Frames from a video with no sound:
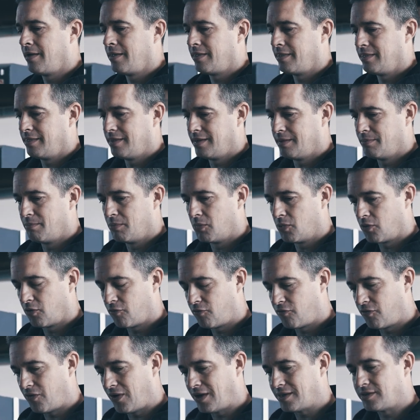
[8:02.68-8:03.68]
The more
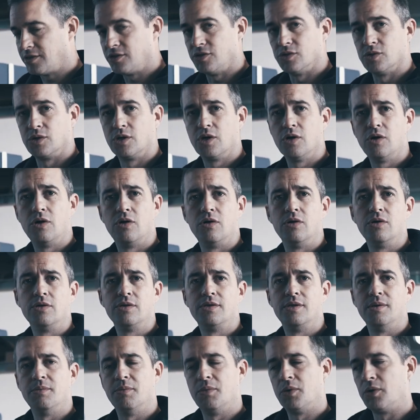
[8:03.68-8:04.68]
flat you go,
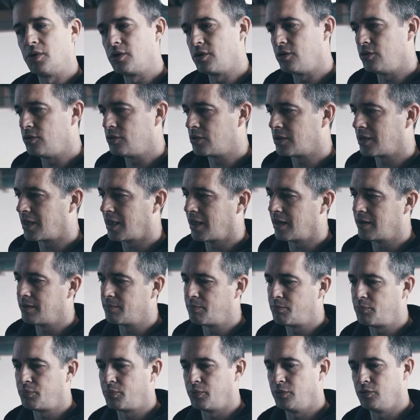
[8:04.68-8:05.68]
the more you can
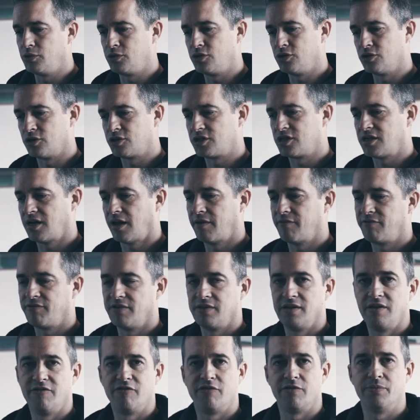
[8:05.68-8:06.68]
put yourself
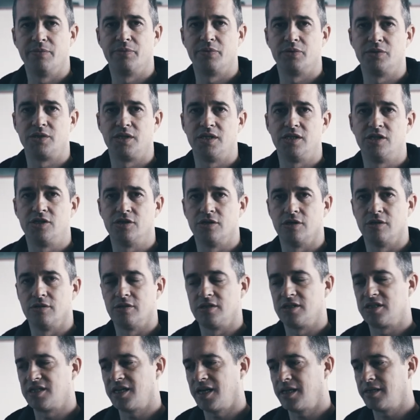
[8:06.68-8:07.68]
in different position on
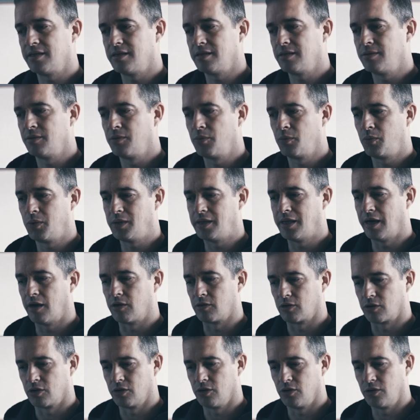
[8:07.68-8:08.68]
the saddle
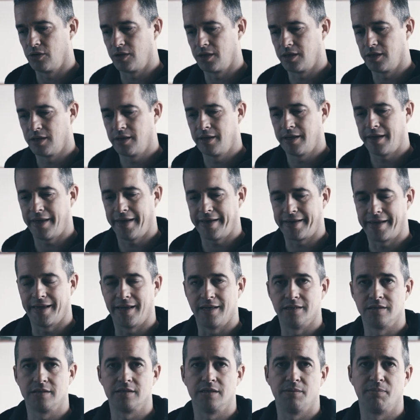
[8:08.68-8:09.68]
without going
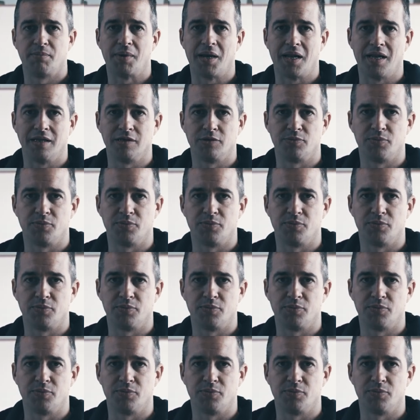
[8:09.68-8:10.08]
against the balance